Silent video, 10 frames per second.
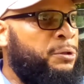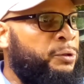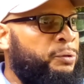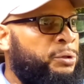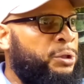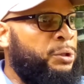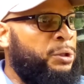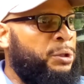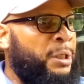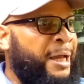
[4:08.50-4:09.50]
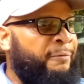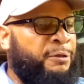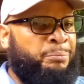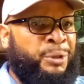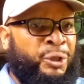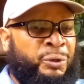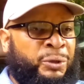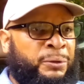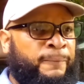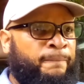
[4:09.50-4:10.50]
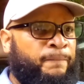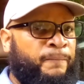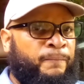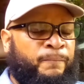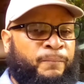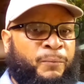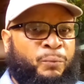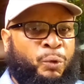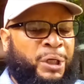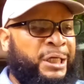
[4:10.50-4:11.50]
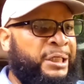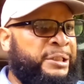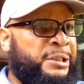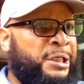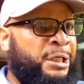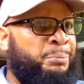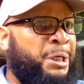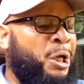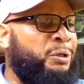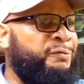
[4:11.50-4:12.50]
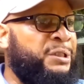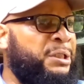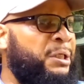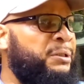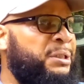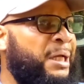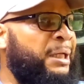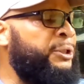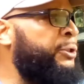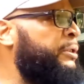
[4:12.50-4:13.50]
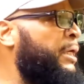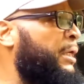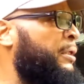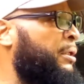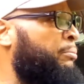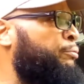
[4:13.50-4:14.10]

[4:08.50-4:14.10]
to to have the miracle where He could just heal me all of a sudden, see, I learned that in